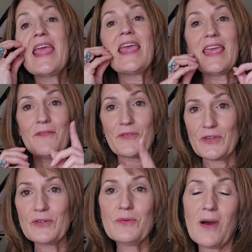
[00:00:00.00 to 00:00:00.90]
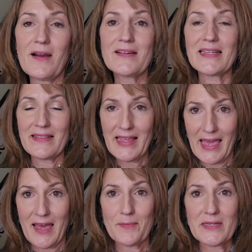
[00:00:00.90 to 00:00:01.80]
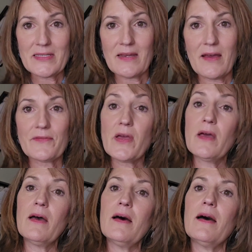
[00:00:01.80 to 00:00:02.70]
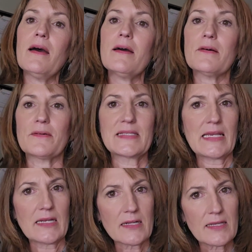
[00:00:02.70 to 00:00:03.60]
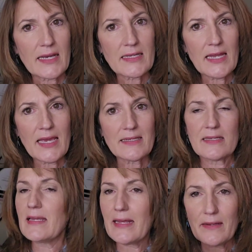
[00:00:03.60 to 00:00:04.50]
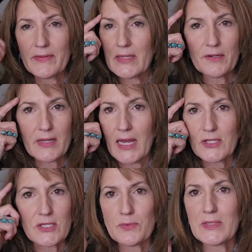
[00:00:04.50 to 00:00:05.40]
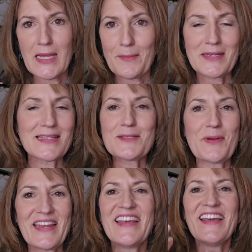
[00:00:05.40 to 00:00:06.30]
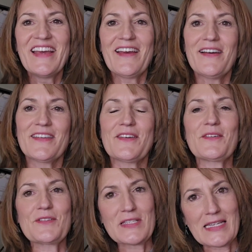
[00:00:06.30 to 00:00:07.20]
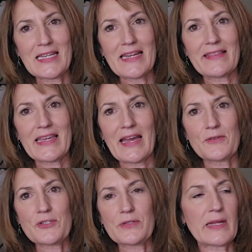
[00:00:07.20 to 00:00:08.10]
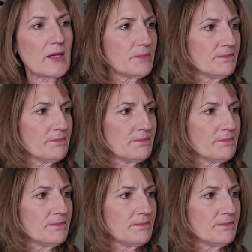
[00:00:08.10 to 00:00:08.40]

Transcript: If you are in the habit of, oh, it's 8 o'clock at night, and not even that you're conscious what time it is, but you're sitting on the couch and you're like,